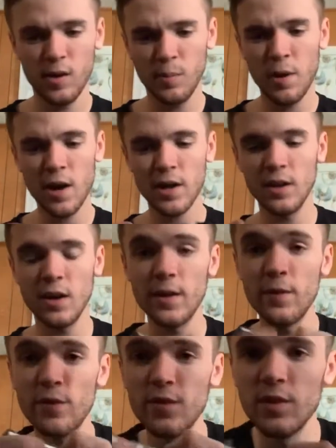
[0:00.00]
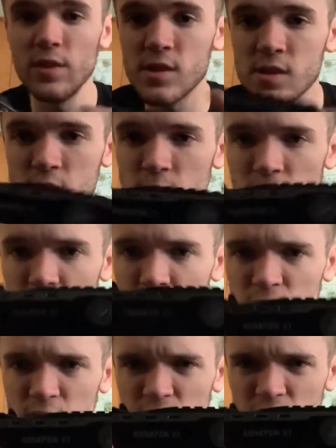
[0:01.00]
pocket knife. This is
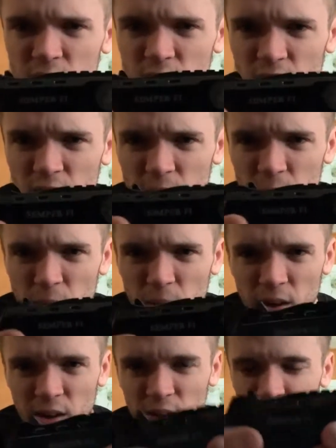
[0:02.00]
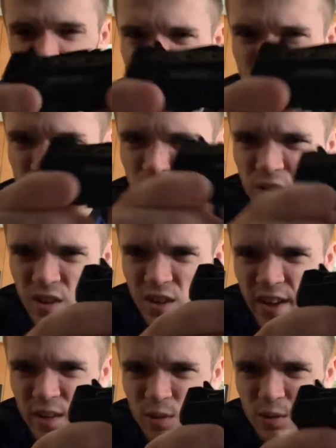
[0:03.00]
I don't know if the
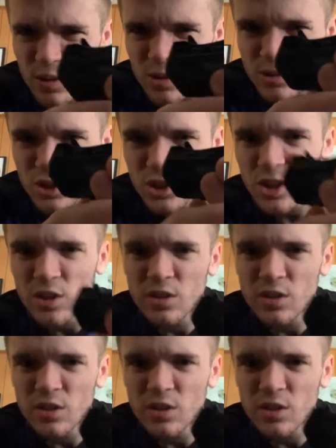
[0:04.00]
light will show you,